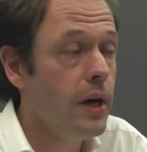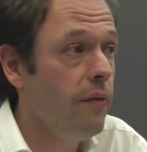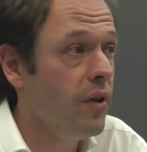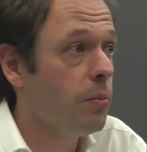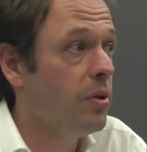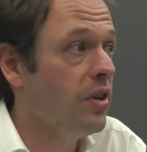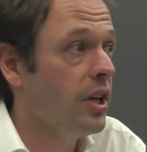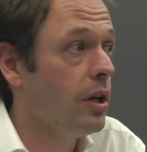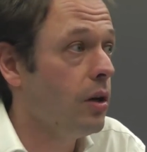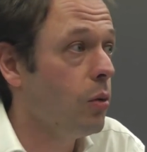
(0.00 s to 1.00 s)
in this
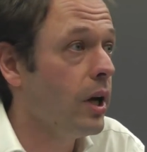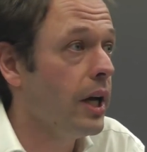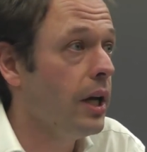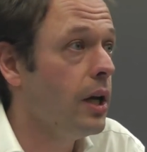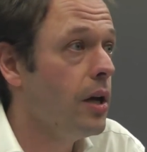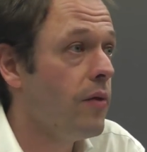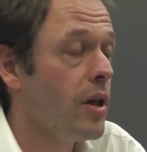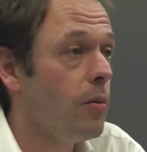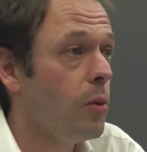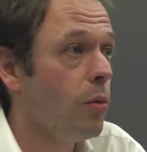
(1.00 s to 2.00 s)
particular way
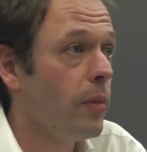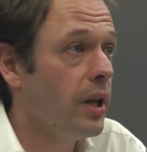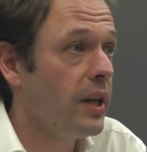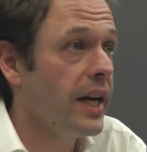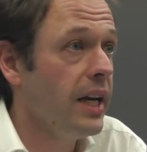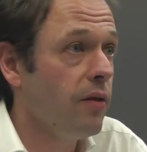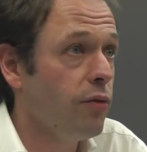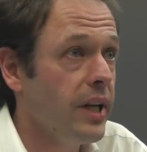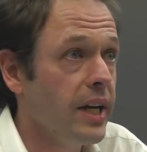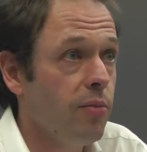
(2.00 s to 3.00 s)
that the more mundane
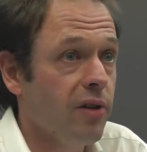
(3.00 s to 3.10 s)
everyday